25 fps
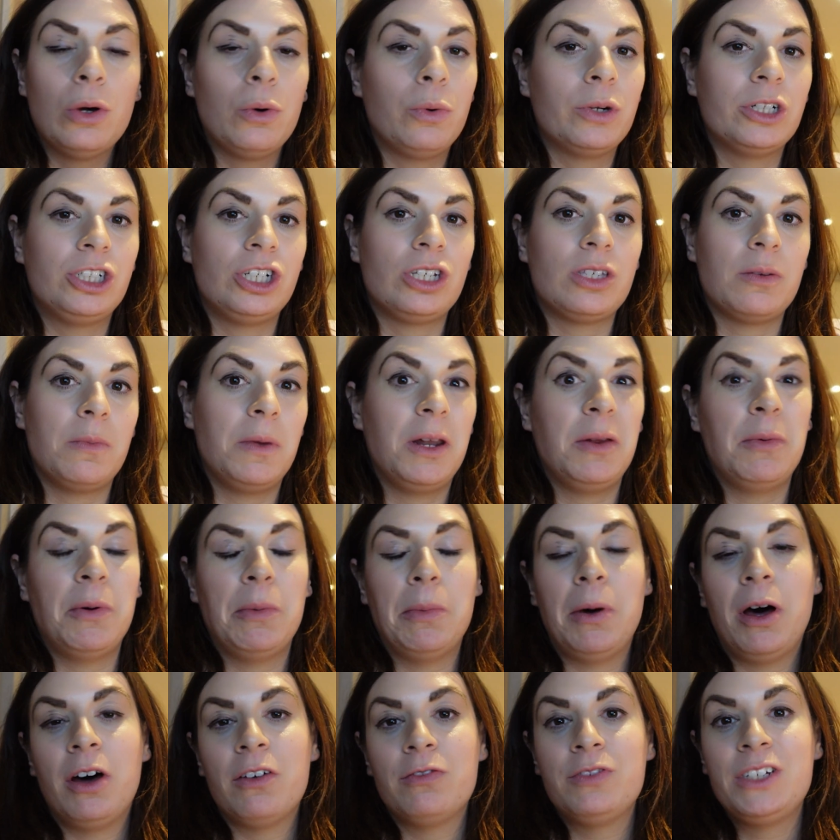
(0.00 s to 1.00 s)
which is a
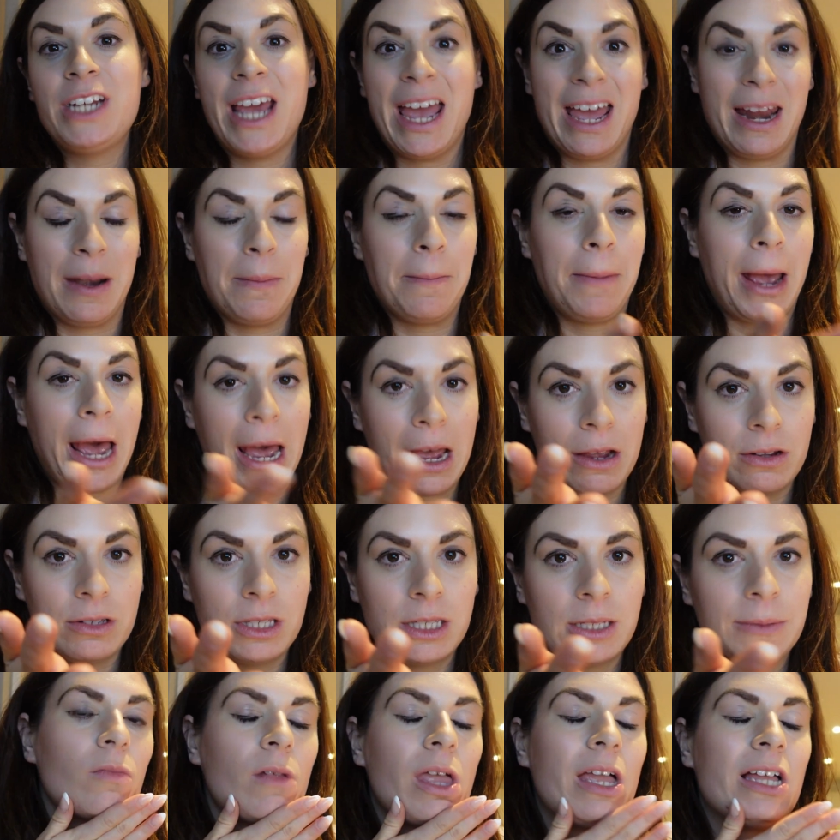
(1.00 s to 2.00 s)
minimum of
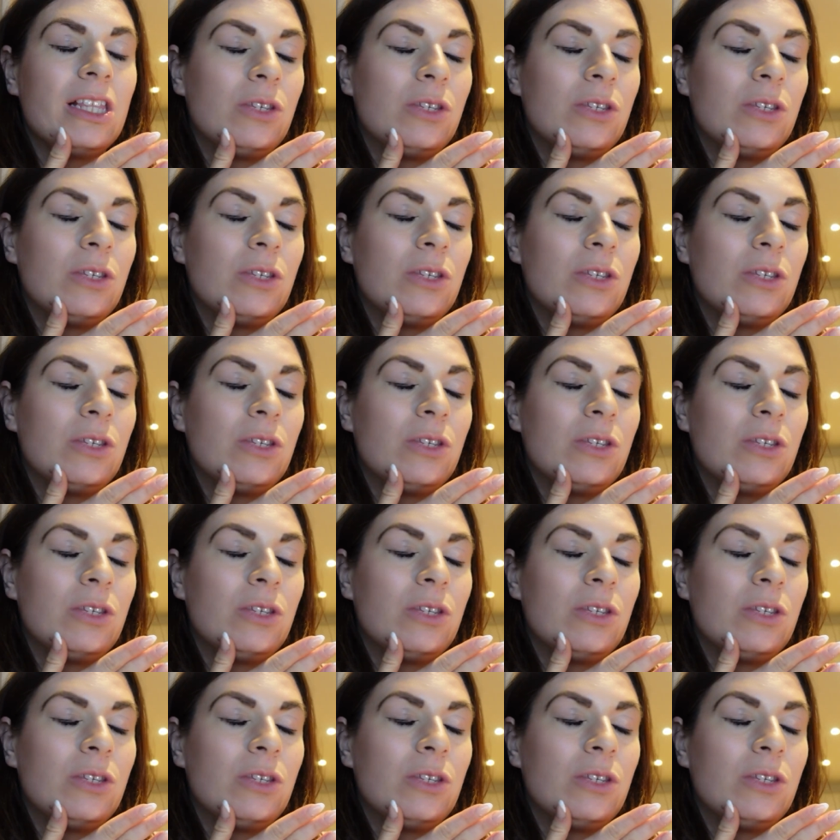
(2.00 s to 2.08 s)
£10.